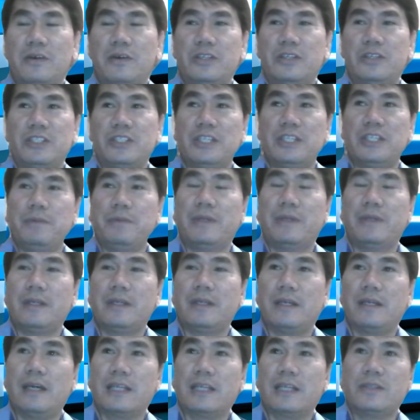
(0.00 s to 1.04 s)
Jamey.
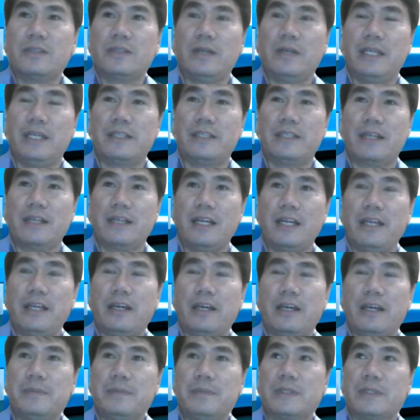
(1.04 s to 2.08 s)
Actually, it really
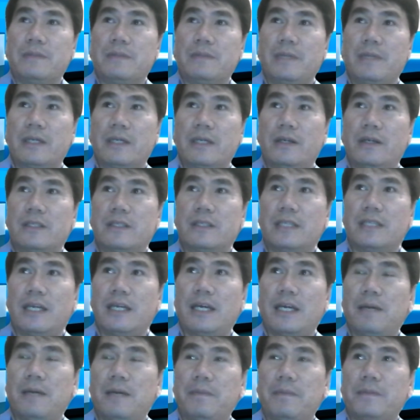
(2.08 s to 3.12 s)
helps because,
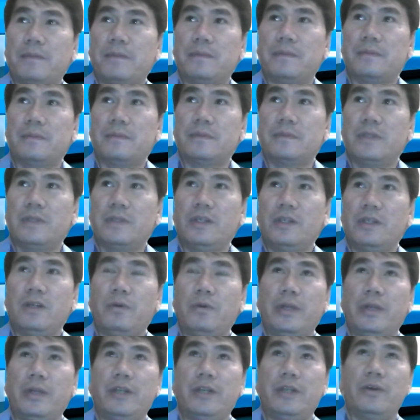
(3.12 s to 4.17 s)
you know,
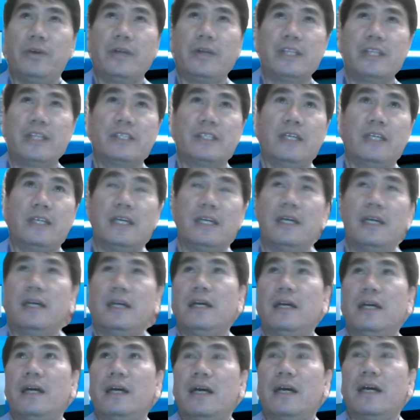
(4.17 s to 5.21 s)
when you reach the
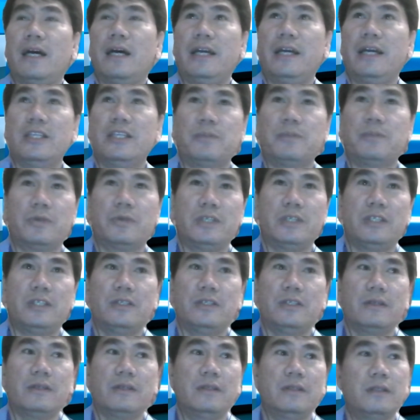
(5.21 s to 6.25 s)
highest
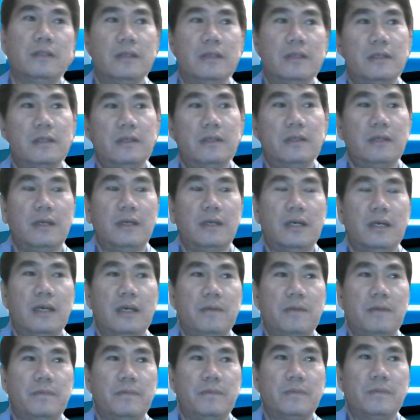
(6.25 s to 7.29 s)
position,
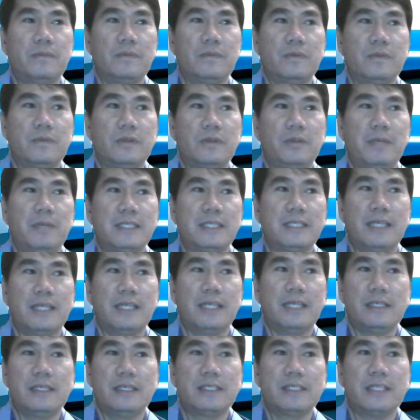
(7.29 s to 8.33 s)
you must
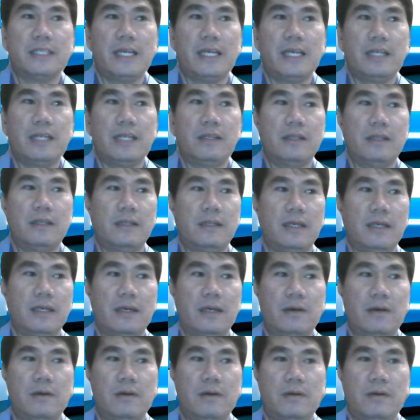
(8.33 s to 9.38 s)
understand the